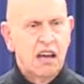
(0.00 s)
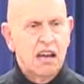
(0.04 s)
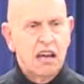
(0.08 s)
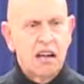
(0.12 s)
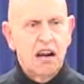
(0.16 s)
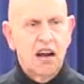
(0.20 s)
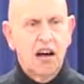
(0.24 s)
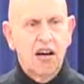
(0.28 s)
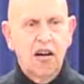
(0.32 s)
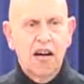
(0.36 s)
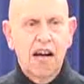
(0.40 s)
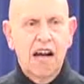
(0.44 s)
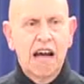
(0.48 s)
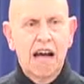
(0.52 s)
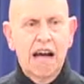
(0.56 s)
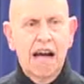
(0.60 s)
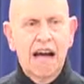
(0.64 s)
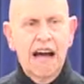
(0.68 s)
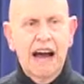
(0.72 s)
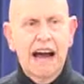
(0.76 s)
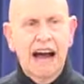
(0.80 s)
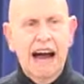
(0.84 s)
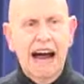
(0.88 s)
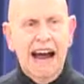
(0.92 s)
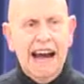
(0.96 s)

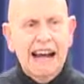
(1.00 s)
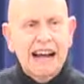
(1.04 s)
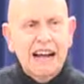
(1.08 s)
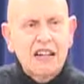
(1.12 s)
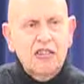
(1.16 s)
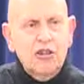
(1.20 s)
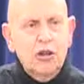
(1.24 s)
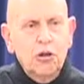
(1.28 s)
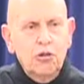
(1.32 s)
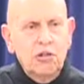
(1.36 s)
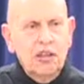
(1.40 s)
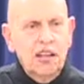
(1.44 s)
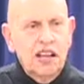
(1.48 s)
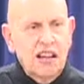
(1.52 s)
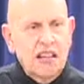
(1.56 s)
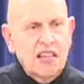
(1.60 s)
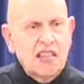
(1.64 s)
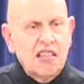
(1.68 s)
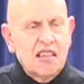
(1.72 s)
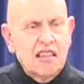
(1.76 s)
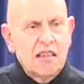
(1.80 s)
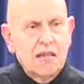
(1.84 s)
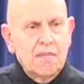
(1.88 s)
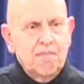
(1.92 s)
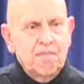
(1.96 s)
I can do
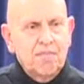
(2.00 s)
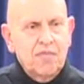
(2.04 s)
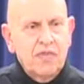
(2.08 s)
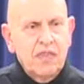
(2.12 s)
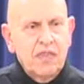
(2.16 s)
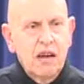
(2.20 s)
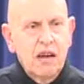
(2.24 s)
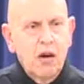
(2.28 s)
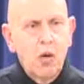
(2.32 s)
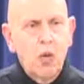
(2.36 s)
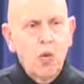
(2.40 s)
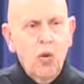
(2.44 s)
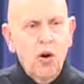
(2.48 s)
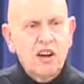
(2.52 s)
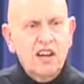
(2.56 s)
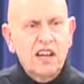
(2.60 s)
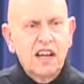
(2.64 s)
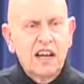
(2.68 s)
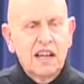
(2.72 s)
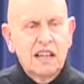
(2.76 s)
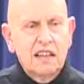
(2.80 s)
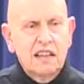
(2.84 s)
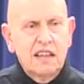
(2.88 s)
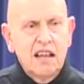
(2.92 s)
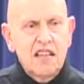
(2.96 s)
this.
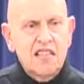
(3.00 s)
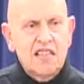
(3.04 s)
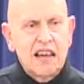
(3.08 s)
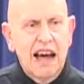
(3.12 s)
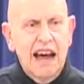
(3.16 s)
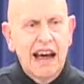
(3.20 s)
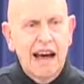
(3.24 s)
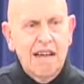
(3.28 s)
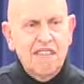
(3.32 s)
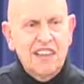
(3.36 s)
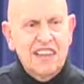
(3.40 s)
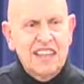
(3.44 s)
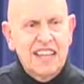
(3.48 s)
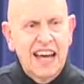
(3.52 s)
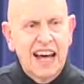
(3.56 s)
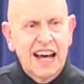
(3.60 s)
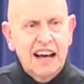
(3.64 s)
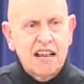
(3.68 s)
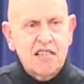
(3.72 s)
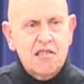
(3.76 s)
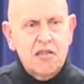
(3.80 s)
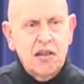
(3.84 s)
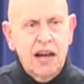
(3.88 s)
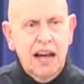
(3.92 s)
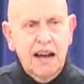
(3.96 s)
Working at this, I have a
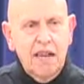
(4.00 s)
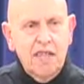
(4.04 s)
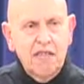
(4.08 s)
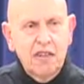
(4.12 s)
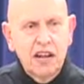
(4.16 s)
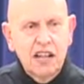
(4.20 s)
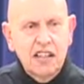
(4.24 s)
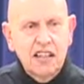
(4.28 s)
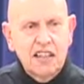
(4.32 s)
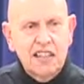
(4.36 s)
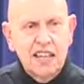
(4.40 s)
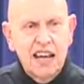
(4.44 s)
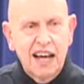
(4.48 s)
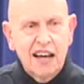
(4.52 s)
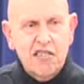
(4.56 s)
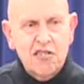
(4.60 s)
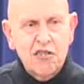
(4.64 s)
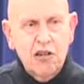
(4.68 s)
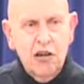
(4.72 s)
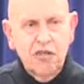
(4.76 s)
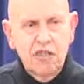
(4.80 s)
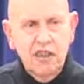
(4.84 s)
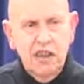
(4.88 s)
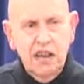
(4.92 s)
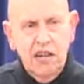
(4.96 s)
text. I have another text
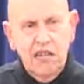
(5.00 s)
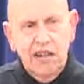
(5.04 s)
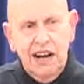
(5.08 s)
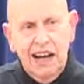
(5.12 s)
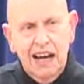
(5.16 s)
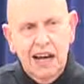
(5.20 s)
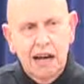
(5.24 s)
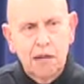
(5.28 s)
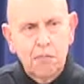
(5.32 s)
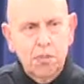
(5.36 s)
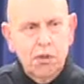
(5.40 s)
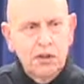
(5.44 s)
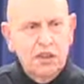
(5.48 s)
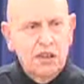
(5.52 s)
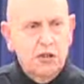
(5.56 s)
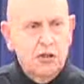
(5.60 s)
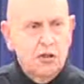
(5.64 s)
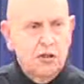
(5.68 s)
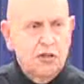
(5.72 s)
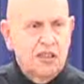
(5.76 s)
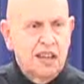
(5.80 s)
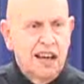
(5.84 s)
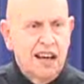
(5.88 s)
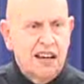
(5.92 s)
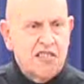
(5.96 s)
over here, and I got to put the
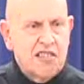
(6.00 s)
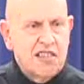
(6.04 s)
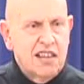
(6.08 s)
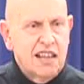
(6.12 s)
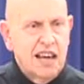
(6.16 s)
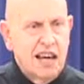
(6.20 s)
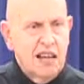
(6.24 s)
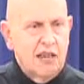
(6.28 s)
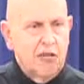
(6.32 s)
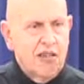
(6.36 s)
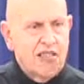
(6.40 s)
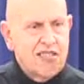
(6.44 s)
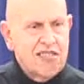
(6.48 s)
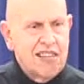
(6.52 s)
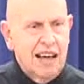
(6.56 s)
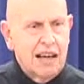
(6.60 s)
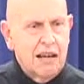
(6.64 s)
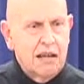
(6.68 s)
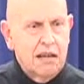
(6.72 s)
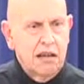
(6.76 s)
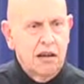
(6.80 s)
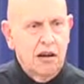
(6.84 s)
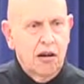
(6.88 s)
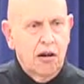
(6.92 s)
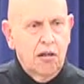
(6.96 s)
two texts together. It's
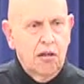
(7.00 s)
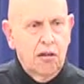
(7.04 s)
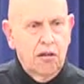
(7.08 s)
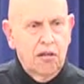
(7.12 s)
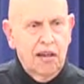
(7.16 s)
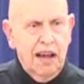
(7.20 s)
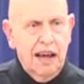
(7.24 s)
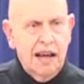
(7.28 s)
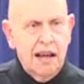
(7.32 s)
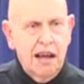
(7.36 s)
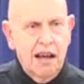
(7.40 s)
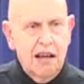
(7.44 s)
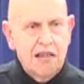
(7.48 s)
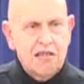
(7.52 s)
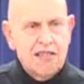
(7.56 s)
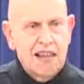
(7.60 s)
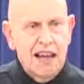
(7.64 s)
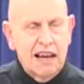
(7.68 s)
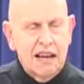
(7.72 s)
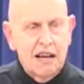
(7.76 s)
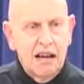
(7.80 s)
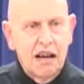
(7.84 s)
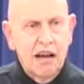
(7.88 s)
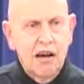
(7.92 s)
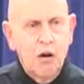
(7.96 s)
like, it's
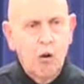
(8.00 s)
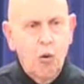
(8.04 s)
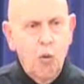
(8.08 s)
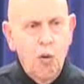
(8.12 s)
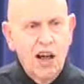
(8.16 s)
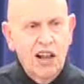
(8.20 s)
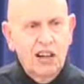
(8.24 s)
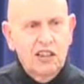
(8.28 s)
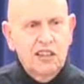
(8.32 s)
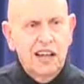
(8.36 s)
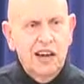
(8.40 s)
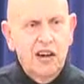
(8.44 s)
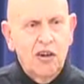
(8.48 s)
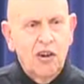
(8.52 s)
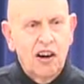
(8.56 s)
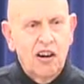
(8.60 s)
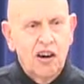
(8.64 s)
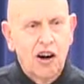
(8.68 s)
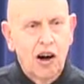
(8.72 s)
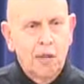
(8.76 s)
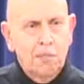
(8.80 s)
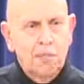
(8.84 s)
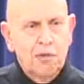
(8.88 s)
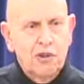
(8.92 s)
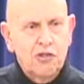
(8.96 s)
like welding or
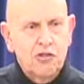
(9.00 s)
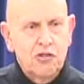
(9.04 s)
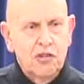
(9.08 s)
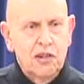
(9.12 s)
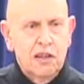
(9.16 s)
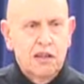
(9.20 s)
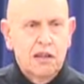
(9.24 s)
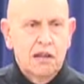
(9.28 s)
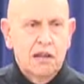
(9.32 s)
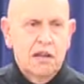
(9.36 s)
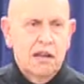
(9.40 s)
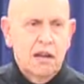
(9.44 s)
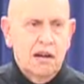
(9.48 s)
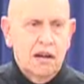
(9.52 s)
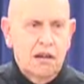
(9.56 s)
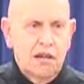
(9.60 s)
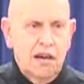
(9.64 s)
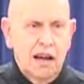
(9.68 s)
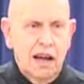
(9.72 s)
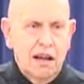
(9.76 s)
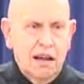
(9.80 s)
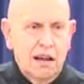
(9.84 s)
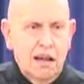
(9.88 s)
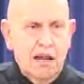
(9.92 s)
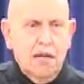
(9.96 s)
carpentry.
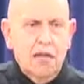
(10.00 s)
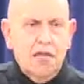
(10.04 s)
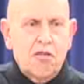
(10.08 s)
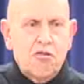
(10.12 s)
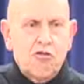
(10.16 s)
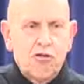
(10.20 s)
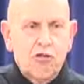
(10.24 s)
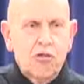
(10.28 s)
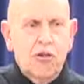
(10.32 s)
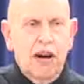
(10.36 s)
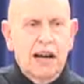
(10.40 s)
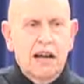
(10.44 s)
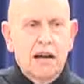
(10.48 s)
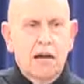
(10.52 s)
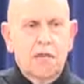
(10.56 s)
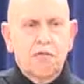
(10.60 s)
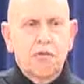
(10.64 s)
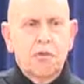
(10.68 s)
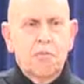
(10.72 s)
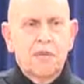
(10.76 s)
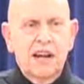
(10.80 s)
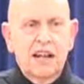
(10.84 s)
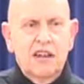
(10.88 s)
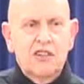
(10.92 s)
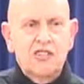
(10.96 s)
It's true I come
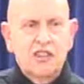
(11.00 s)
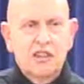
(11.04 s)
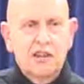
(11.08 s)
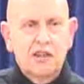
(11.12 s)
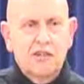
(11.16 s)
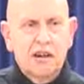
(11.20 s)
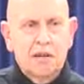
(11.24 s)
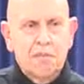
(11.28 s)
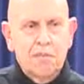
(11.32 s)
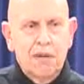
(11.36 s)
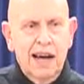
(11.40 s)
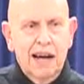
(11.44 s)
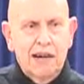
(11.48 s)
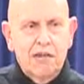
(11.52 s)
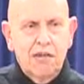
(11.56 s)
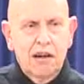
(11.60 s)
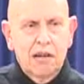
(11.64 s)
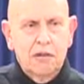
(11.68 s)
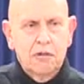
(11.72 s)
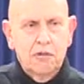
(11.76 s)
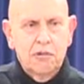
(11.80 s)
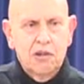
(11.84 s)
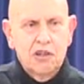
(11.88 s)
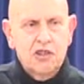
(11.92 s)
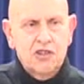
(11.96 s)
from an engineering
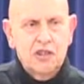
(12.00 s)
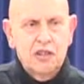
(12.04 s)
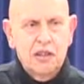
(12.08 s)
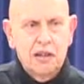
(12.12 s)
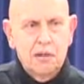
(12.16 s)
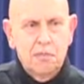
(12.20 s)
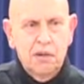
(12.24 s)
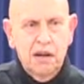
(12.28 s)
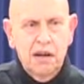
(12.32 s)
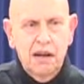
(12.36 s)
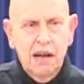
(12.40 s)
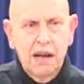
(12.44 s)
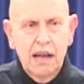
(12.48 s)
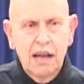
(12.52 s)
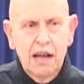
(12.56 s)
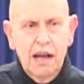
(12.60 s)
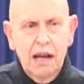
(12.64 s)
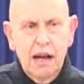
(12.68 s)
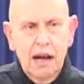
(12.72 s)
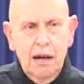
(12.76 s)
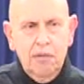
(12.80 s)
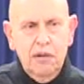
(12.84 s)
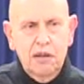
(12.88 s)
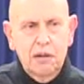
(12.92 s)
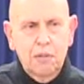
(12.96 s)
background originally, but
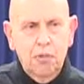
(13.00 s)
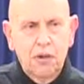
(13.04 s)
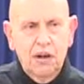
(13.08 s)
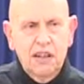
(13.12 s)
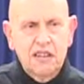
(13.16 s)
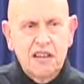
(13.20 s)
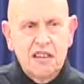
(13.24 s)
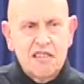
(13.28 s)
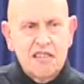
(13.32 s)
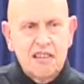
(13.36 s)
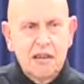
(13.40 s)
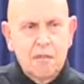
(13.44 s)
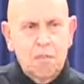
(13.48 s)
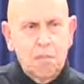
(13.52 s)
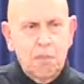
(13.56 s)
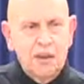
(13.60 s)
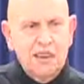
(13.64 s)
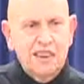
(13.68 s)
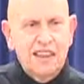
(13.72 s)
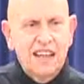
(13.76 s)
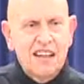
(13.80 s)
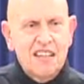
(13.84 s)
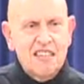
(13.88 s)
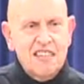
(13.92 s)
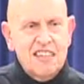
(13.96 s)
I mean, the point is you
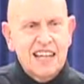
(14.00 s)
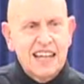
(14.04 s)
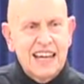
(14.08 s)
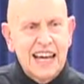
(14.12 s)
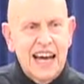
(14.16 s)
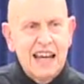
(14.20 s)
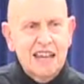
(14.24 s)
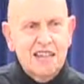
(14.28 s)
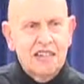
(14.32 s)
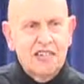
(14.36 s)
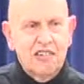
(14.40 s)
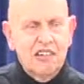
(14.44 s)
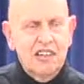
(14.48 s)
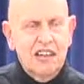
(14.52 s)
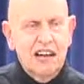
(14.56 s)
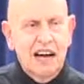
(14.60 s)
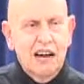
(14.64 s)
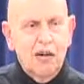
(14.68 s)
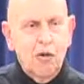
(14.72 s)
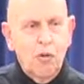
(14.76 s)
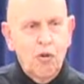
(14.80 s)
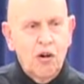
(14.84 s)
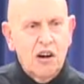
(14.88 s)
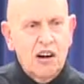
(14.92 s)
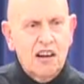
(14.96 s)
put things together. You
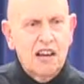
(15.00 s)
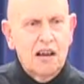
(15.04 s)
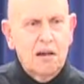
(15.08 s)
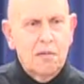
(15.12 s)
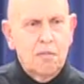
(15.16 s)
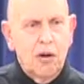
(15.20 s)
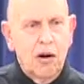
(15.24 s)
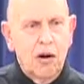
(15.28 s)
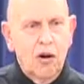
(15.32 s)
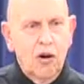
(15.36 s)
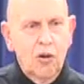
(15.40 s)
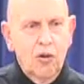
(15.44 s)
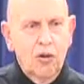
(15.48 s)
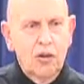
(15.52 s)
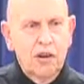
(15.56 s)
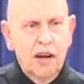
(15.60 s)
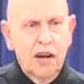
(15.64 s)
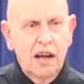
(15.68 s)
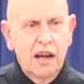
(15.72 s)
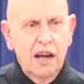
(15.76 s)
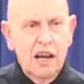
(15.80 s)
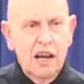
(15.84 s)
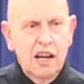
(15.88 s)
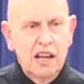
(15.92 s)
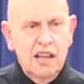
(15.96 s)
got a working mode.
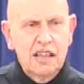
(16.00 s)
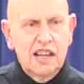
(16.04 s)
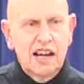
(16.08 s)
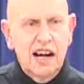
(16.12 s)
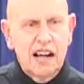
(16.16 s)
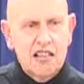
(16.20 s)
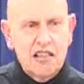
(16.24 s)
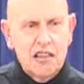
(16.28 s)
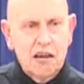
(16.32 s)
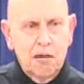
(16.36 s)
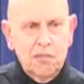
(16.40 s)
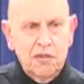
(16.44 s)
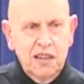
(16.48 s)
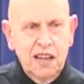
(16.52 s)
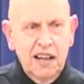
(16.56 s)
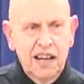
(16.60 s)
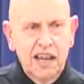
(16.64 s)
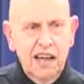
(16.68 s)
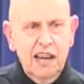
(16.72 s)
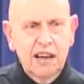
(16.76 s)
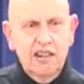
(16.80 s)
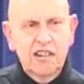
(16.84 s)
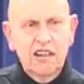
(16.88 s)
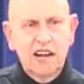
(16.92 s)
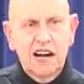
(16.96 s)
You got something
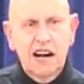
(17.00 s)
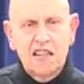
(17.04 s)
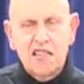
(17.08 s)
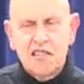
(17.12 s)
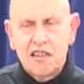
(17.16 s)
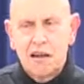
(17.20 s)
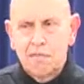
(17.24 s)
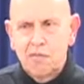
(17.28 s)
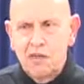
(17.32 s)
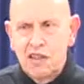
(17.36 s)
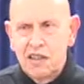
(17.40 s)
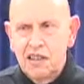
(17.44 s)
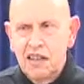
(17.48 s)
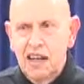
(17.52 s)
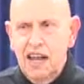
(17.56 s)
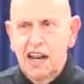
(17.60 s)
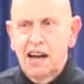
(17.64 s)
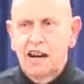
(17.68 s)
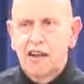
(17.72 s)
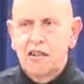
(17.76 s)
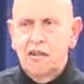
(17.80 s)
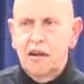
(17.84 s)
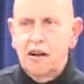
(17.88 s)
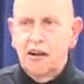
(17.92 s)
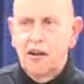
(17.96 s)
here, you got something
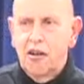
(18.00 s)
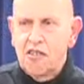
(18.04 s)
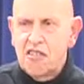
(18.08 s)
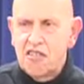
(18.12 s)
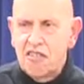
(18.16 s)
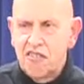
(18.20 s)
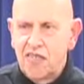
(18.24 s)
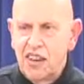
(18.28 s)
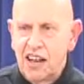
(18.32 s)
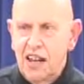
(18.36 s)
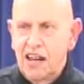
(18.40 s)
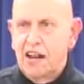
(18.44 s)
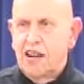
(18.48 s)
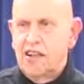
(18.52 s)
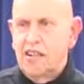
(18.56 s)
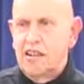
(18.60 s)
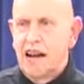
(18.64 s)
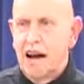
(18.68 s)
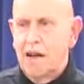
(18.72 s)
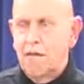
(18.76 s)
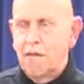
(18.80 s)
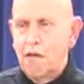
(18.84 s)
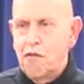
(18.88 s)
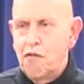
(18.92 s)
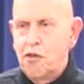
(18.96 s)
there, it goes in here,
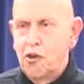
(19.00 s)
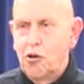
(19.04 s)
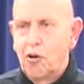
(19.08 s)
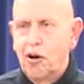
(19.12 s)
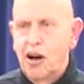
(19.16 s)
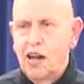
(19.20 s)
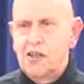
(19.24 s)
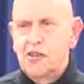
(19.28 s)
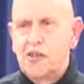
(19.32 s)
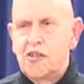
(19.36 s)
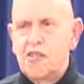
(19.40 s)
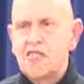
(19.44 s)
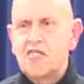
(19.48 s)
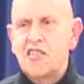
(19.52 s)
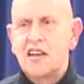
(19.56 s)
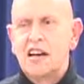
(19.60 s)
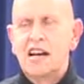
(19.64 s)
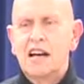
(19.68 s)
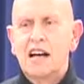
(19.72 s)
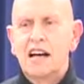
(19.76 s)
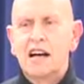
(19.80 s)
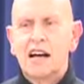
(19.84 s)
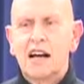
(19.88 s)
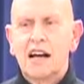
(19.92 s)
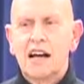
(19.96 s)
you have a few others,
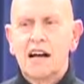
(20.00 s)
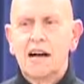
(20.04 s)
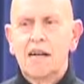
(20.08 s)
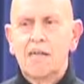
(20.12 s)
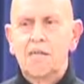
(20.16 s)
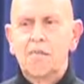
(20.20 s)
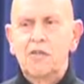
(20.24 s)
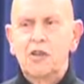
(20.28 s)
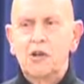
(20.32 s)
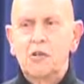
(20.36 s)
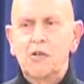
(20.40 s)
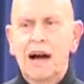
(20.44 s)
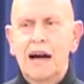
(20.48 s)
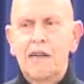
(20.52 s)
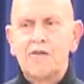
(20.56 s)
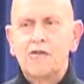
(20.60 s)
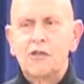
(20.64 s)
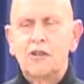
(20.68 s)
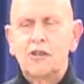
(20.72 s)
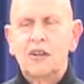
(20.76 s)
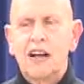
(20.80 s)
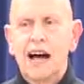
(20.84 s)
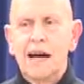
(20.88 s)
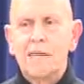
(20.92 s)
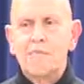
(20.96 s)
you have
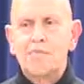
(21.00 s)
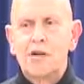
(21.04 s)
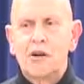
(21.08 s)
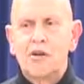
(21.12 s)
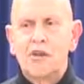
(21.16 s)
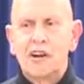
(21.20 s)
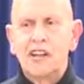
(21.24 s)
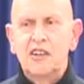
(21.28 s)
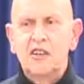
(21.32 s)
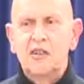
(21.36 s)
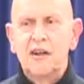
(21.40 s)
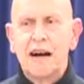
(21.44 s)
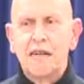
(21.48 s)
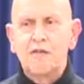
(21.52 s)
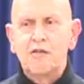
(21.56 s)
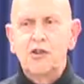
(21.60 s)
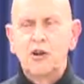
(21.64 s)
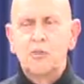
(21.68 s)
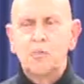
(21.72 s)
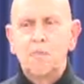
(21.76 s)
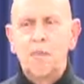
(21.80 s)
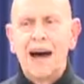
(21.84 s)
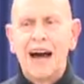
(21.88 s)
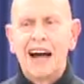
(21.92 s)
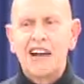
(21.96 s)
your library, you have
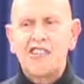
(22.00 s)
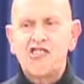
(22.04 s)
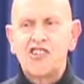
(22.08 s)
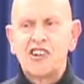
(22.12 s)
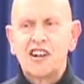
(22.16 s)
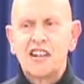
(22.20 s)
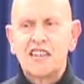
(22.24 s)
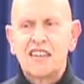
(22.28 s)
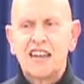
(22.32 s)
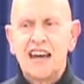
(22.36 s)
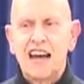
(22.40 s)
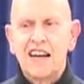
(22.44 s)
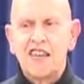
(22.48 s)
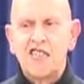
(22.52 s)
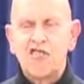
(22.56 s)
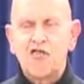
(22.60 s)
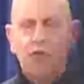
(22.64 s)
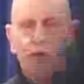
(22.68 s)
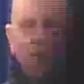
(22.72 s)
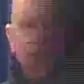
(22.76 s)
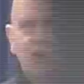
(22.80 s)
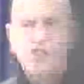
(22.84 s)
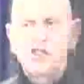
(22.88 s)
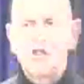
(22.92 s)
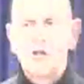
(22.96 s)
your passionate taste
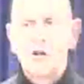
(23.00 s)
for what